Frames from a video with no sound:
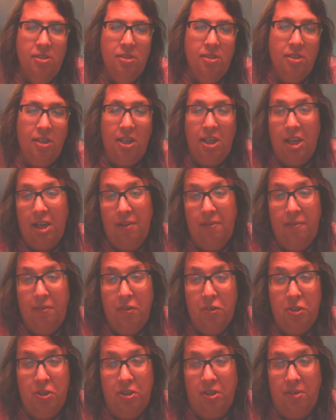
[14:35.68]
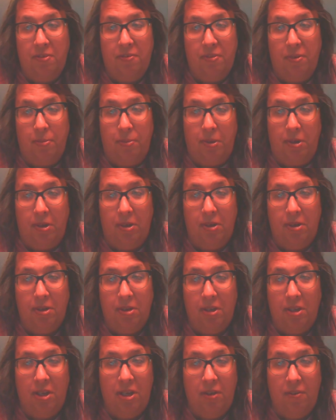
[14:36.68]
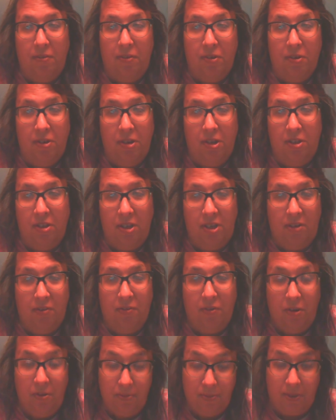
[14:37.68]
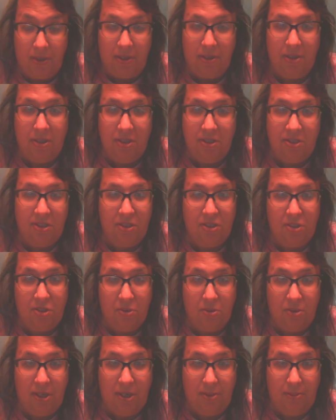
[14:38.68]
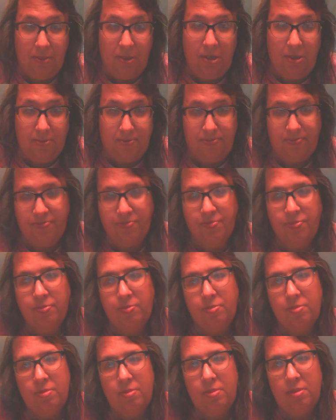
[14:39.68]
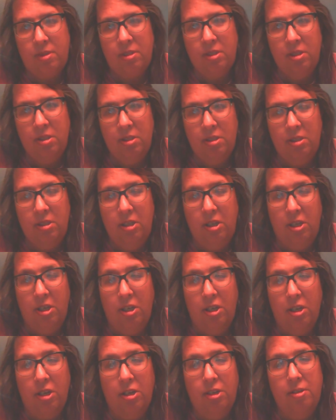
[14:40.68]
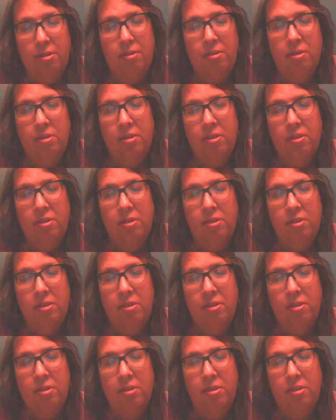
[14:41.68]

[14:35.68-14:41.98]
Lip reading: They can't feel shit from me. They can't feel nothing from me because they're so damn numb, you know?